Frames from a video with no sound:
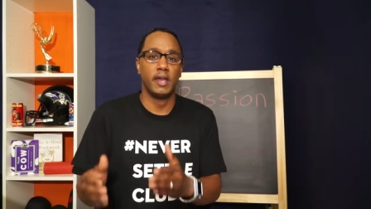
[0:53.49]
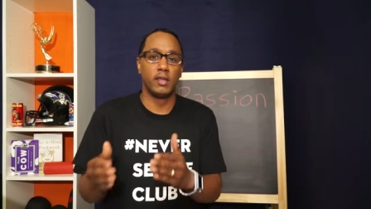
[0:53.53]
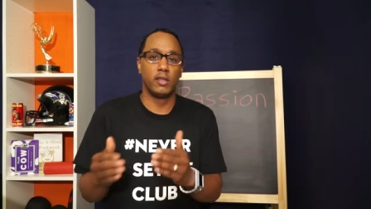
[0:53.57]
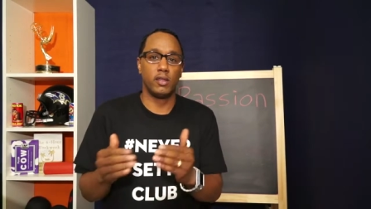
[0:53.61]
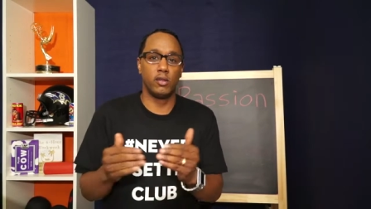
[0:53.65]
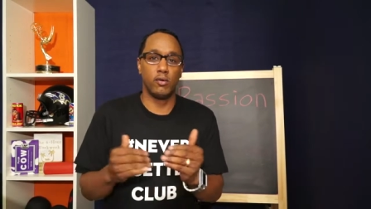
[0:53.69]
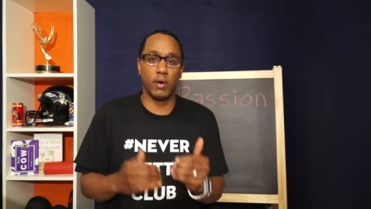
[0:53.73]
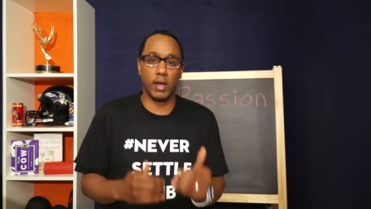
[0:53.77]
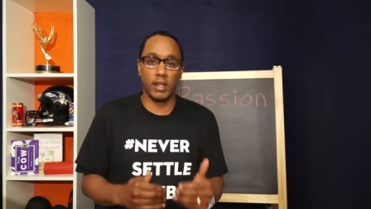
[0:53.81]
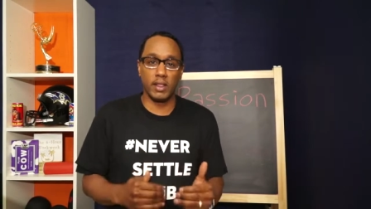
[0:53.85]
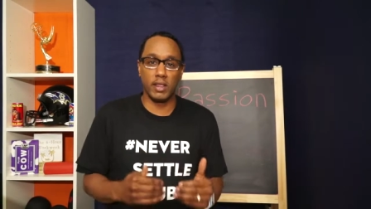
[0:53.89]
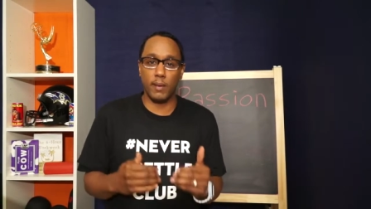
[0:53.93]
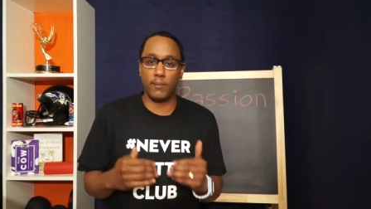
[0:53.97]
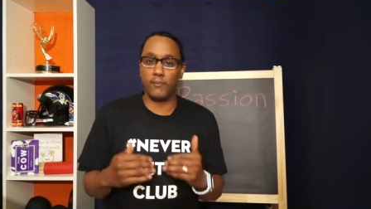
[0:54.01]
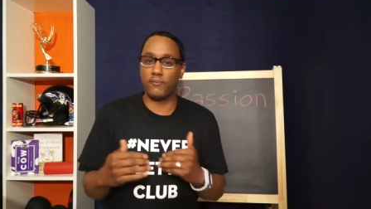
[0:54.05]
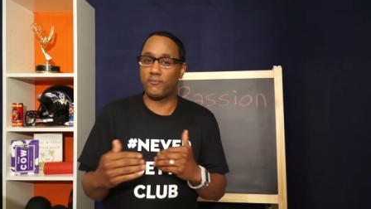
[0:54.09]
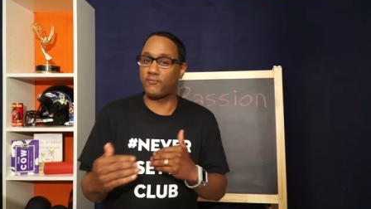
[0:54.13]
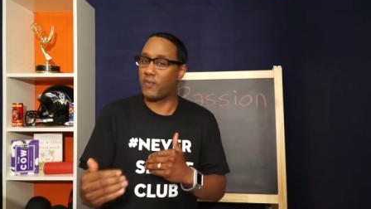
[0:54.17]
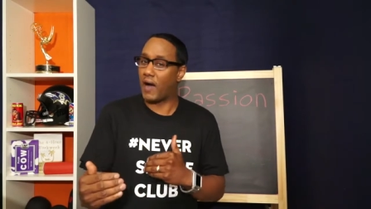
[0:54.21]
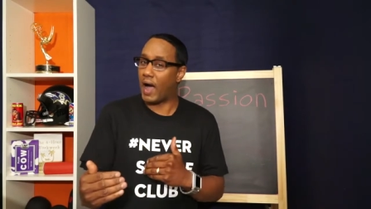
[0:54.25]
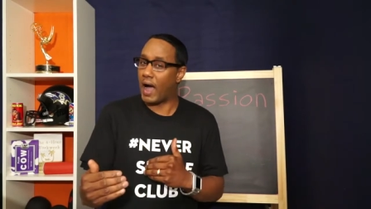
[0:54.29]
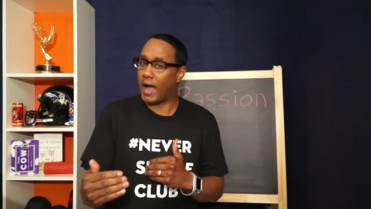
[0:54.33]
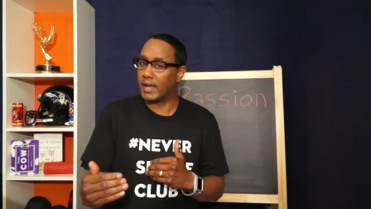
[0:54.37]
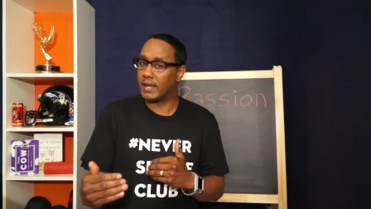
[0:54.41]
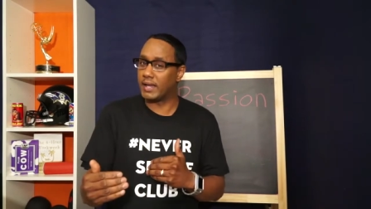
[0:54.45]
you end up
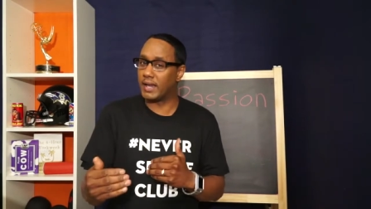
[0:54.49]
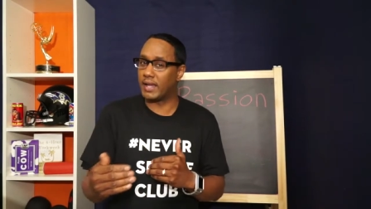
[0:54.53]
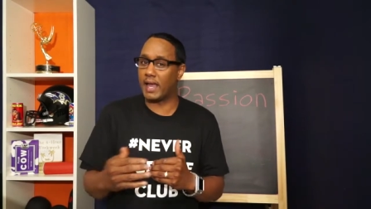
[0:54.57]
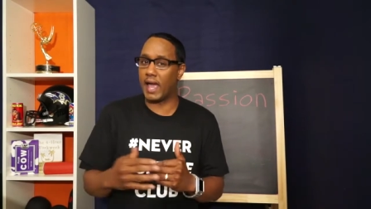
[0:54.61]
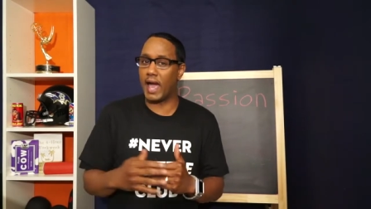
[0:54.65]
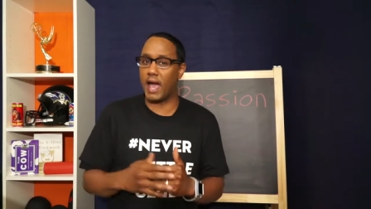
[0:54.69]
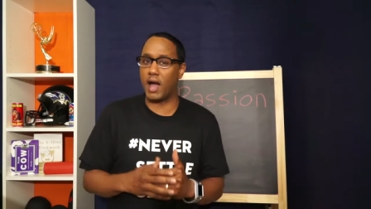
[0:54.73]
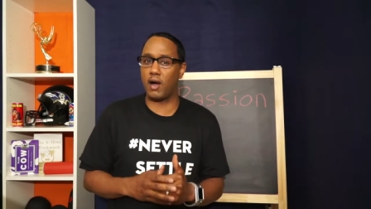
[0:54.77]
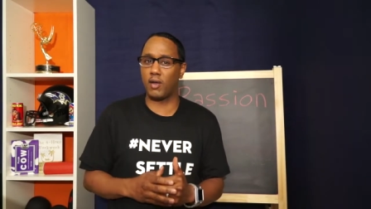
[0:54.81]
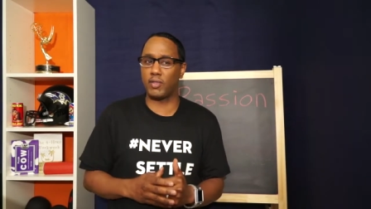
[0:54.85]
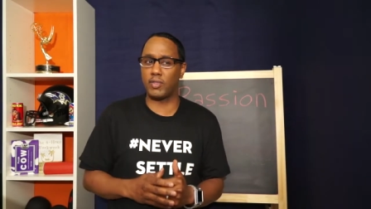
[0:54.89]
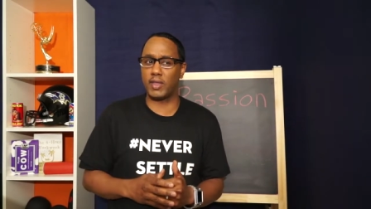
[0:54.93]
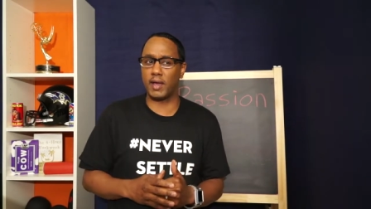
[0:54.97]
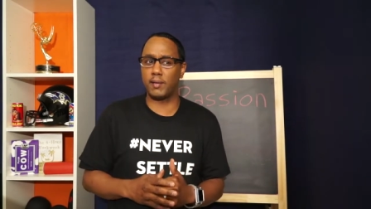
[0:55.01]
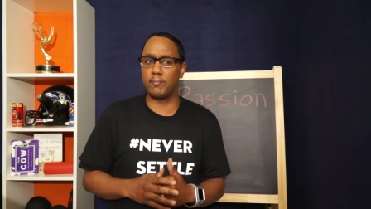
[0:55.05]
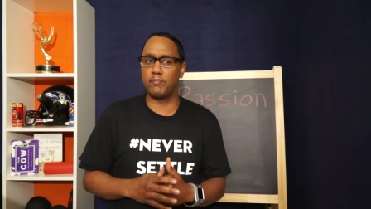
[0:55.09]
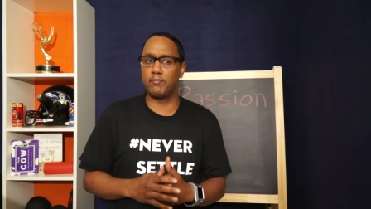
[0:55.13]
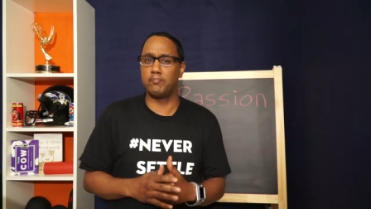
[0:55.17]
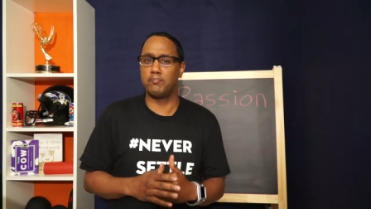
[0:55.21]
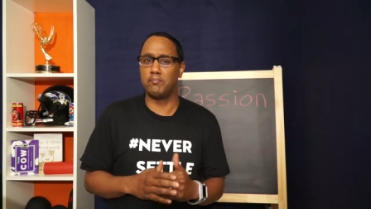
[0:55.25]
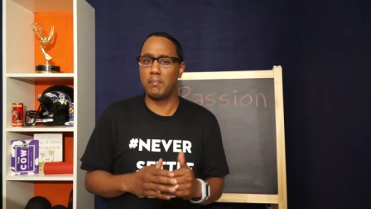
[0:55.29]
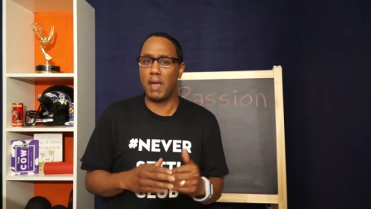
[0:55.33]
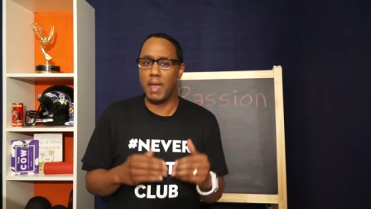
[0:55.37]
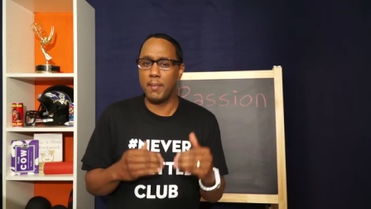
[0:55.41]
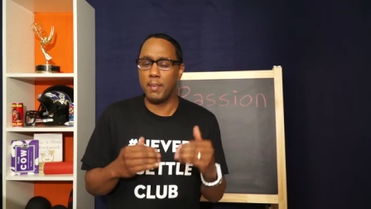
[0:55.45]
finding out that
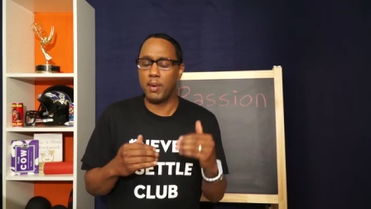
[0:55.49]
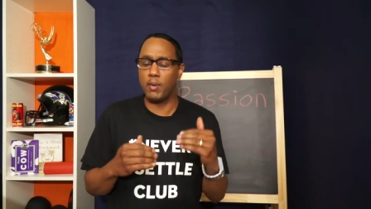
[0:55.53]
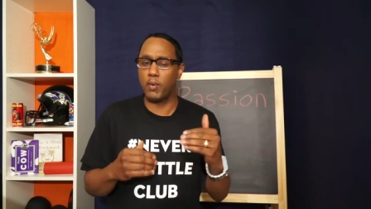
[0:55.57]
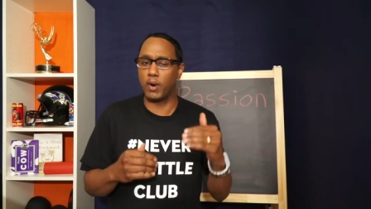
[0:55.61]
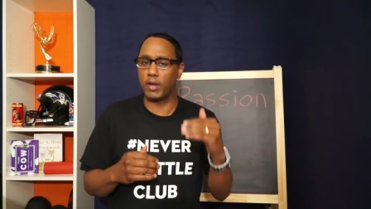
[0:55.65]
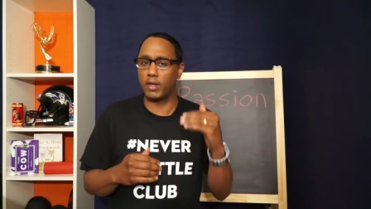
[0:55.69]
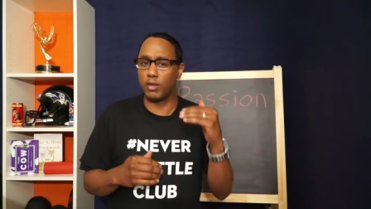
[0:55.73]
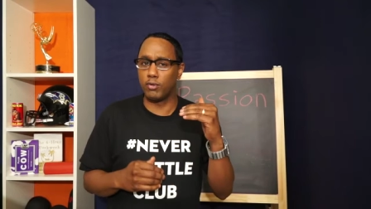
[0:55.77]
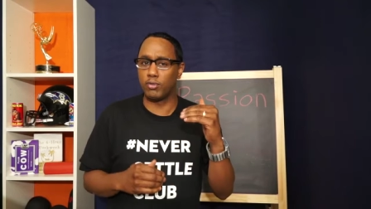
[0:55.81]
maybe what